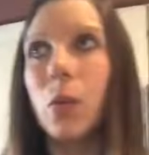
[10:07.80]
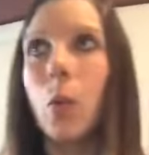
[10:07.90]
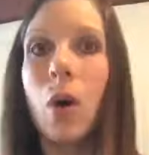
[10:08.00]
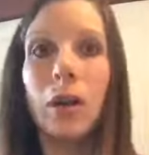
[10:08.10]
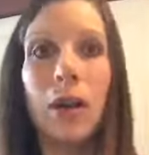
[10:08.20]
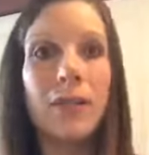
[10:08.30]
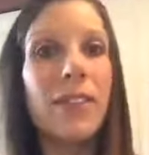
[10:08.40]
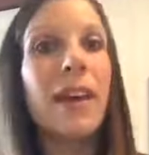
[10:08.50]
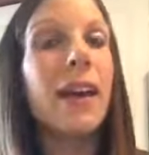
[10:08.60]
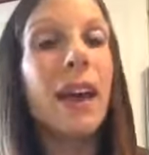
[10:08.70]
one of
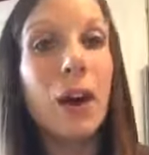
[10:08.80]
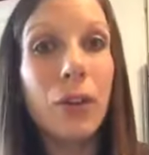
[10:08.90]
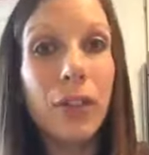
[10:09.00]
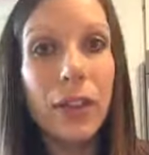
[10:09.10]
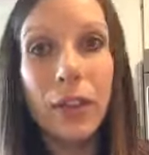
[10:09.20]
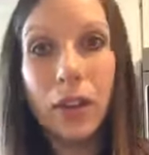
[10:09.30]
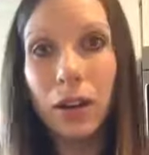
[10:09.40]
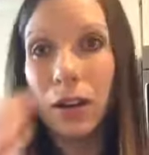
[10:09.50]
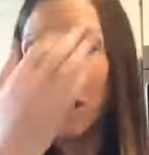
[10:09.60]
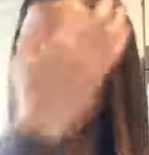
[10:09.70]
the
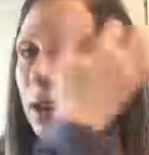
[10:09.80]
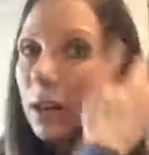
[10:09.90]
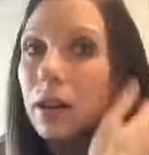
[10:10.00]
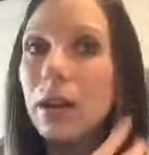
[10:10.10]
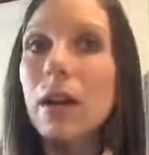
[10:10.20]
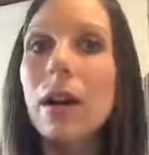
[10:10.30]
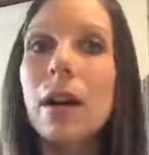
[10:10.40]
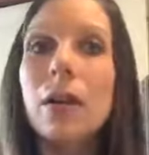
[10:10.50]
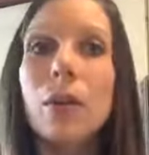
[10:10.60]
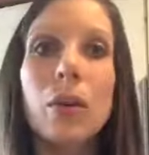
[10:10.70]
healthier
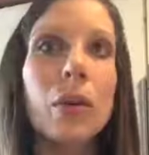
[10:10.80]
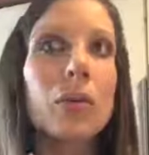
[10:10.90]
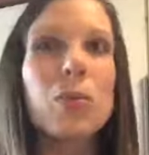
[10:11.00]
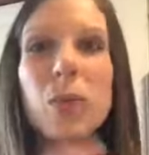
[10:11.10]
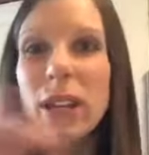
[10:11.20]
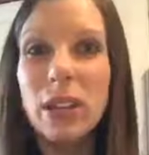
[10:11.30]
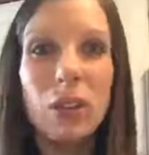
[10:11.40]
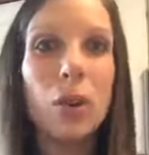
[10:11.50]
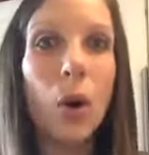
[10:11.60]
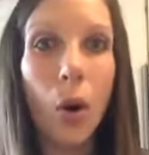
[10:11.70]

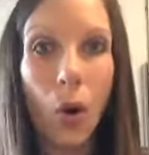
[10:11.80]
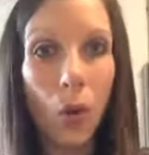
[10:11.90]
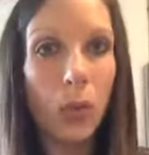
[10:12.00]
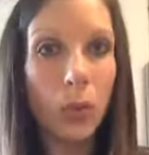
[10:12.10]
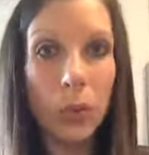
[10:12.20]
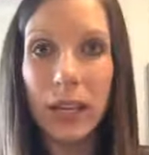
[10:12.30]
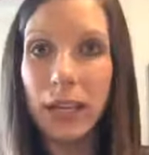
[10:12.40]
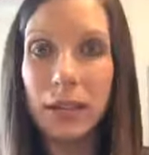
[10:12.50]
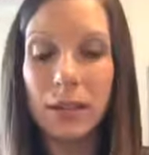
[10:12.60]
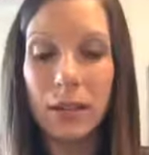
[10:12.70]
regular whole
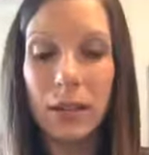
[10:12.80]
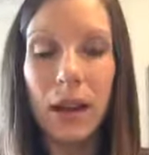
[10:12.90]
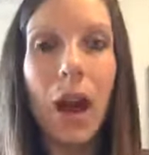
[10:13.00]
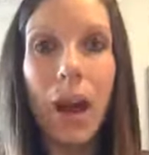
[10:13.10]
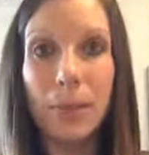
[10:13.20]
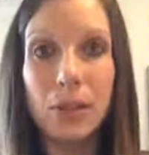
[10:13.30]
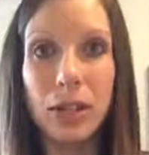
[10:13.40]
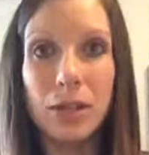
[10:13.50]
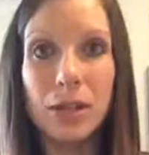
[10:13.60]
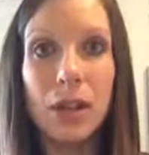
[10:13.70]
wheat
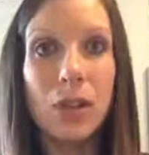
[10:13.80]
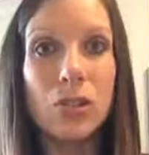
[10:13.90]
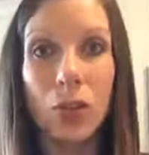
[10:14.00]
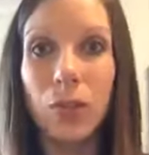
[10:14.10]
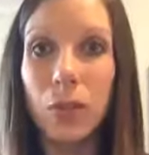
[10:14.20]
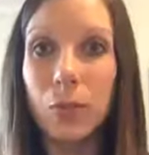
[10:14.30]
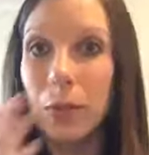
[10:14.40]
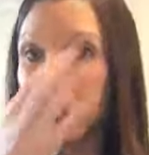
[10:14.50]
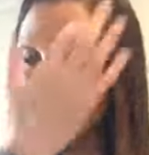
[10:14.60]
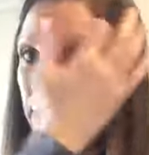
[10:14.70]
options. So if you've
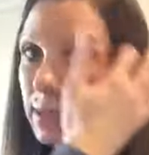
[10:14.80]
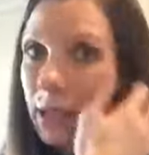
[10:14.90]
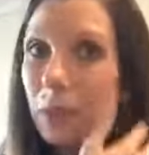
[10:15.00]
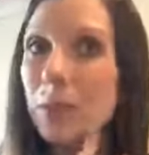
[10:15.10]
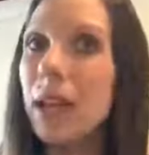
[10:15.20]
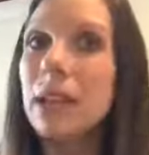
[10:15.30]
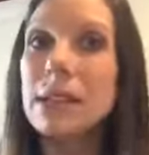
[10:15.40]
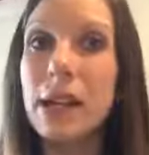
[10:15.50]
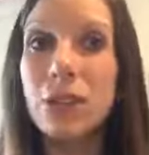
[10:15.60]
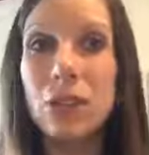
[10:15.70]
been listening and paying
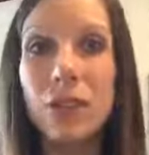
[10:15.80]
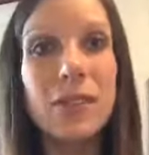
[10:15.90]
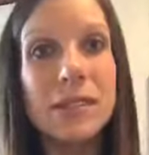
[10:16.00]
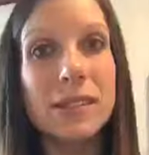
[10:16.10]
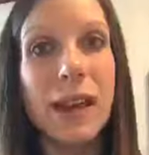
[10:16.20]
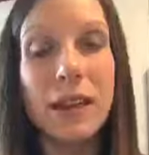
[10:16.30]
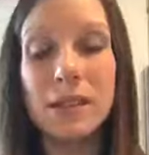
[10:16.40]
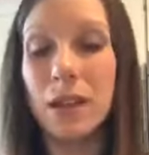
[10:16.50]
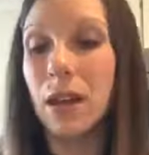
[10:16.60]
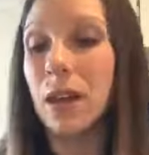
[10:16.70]
attention, if it
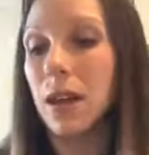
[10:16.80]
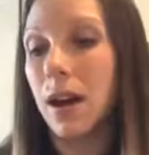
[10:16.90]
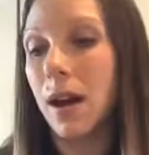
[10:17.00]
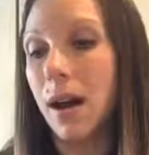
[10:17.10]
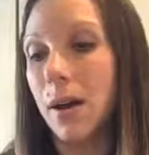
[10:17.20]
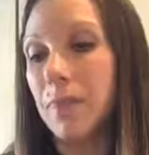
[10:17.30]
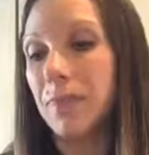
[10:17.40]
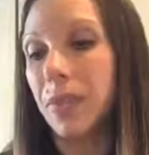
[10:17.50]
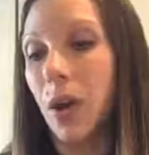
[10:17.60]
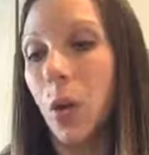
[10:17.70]
says
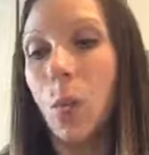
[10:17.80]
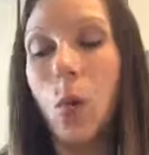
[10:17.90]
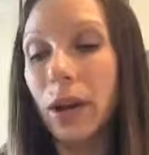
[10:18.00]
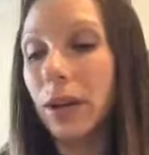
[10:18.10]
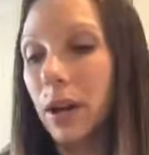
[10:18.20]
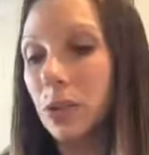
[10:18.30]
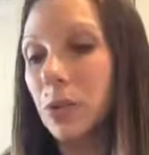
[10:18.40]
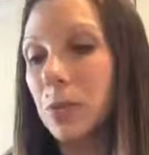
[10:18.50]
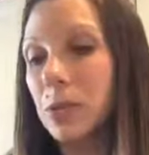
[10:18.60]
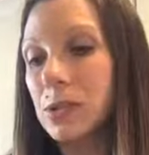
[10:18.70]

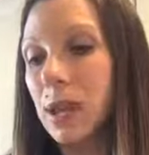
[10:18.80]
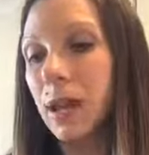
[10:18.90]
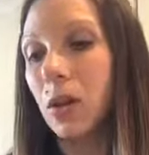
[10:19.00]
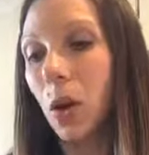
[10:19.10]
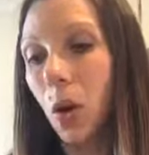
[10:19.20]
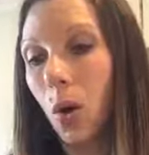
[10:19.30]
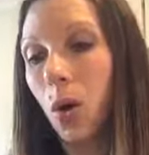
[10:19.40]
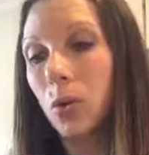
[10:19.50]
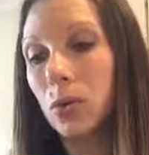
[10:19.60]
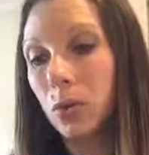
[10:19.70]
100%
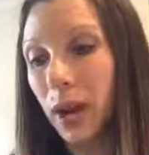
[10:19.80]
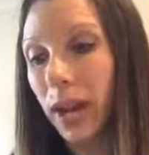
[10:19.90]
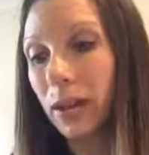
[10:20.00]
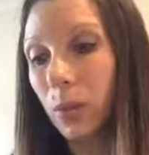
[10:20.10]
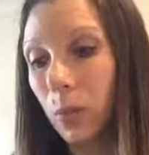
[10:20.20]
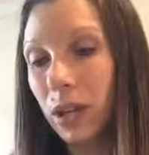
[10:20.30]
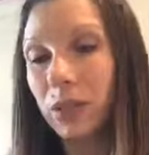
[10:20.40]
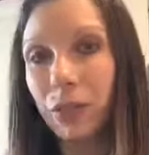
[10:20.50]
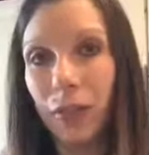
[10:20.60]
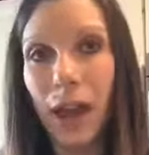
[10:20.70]
whole grain wheat
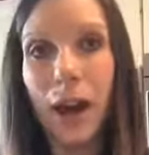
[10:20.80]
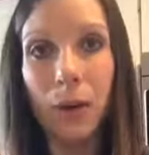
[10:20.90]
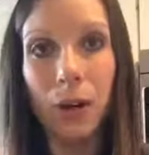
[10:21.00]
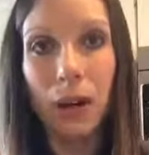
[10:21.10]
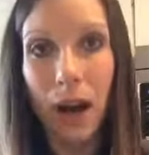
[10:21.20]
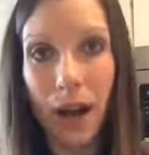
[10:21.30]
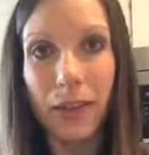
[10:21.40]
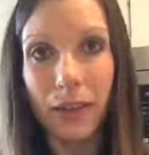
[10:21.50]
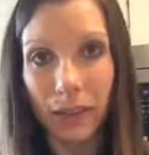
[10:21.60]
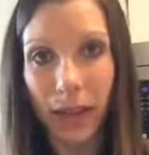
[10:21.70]
flour on
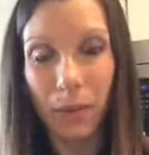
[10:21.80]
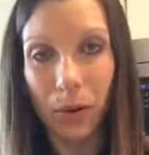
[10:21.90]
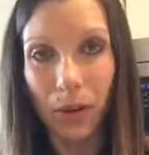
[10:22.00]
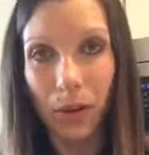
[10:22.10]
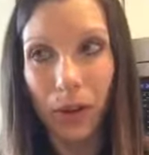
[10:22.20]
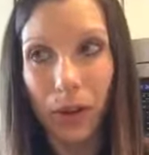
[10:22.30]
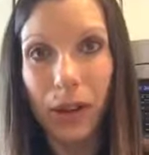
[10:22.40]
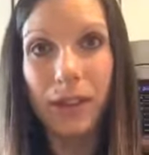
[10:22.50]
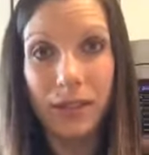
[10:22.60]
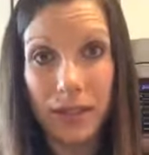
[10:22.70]
the label,
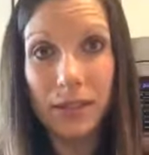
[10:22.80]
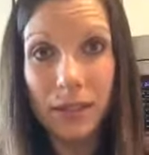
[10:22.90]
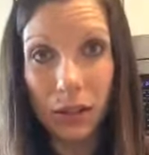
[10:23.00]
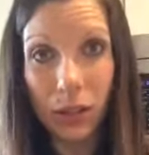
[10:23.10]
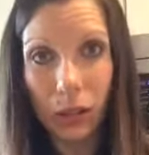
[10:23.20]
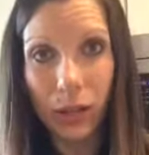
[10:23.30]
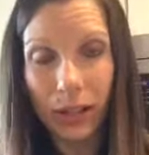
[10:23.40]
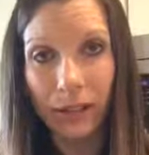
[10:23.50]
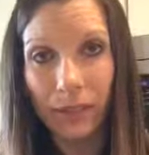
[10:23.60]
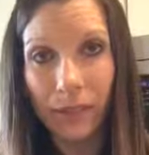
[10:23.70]
this is
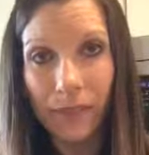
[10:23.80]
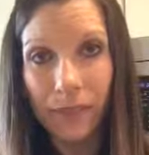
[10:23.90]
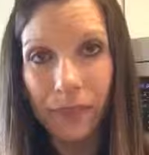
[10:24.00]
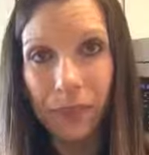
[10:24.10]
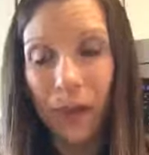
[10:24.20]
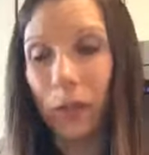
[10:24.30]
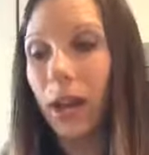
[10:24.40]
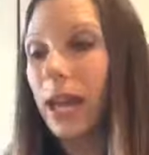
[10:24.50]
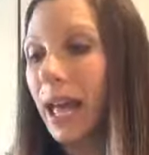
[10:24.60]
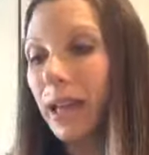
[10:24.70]
gluten.
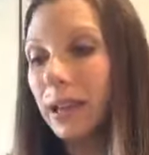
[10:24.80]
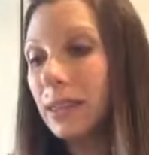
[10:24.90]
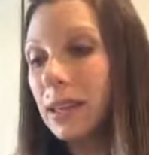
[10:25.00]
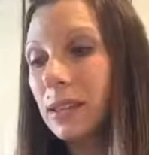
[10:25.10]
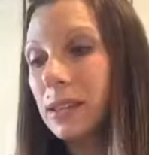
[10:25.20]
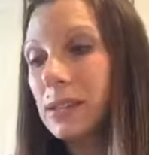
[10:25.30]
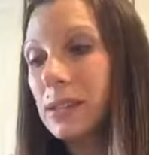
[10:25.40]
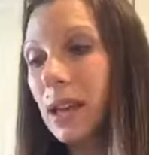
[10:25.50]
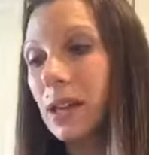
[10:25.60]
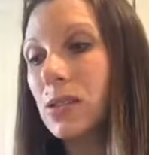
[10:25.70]
Okay, anything that
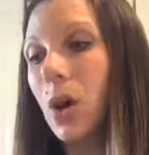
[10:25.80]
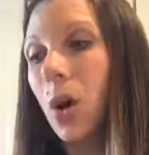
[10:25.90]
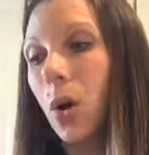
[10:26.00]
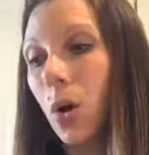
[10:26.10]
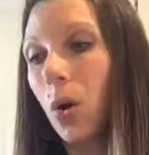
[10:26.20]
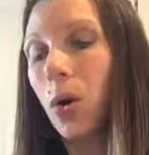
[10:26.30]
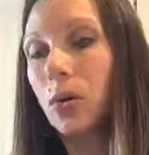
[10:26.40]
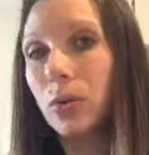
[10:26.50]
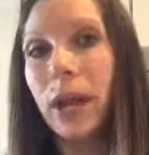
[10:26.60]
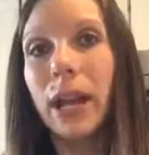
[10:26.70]
says whole
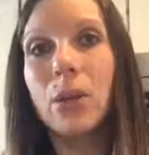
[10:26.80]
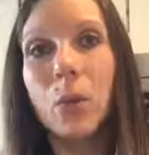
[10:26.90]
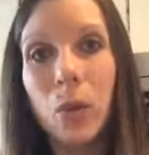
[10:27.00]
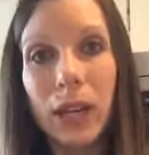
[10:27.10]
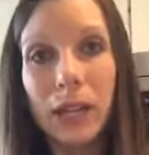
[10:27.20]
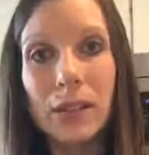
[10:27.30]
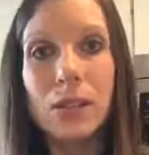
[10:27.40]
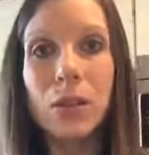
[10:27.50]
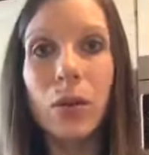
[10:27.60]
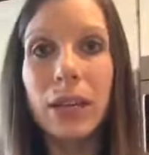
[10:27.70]
grain wheat,
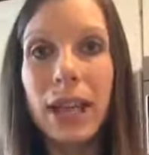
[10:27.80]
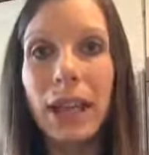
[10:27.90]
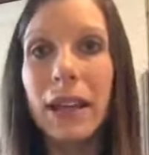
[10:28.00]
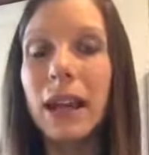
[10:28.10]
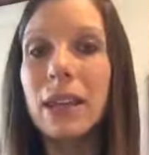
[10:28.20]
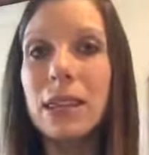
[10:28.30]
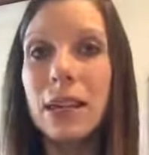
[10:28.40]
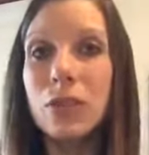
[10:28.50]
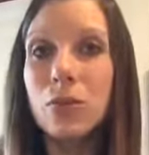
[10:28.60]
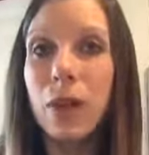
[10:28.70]
so again,
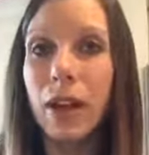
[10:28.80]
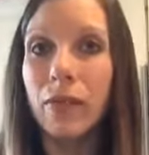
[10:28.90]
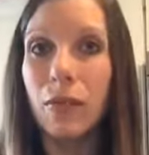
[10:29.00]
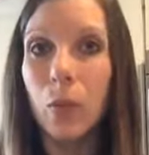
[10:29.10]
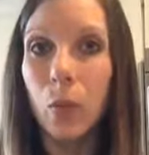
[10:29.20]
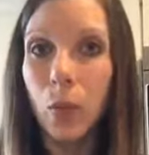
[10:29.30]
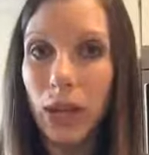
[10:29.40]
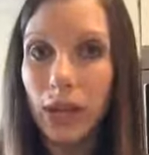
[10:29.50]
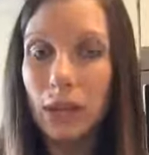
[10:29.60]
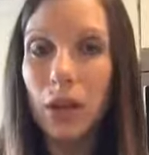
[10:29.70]
anything derived from
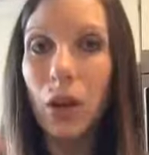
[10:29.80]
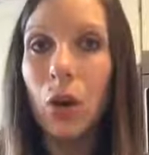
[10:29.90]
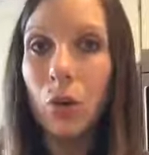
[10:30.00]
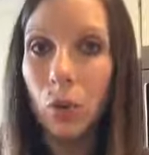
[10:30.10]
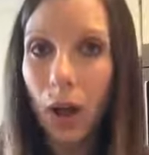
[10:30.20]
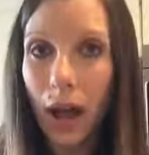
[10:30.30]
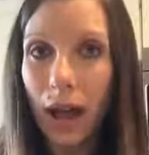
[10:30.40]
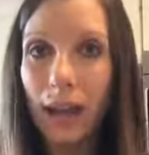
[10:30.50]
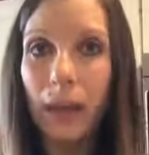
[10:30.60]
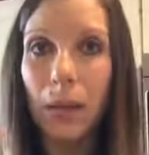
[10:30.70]
wheat,
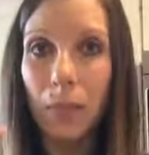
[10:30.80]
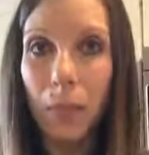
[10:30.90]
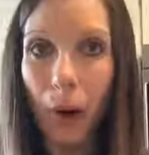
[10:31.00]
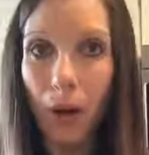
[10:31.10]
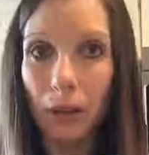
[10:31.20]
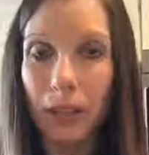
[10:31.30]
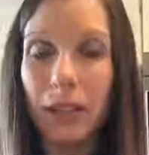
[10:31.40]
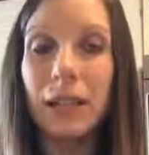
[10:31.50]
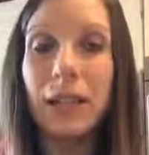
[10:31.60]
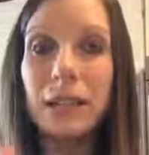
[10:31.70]
rye,
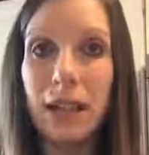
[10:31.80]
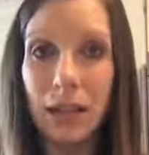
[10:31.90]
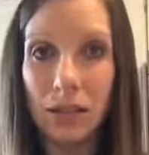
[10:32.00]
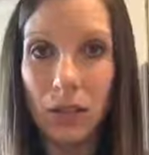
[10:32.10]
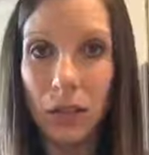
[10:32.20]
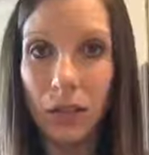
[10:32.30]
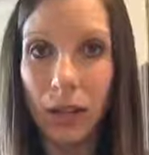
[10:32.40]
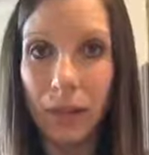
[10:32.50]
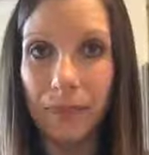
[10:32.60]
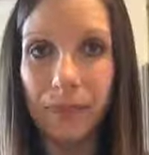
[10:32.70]
barley contains gluten.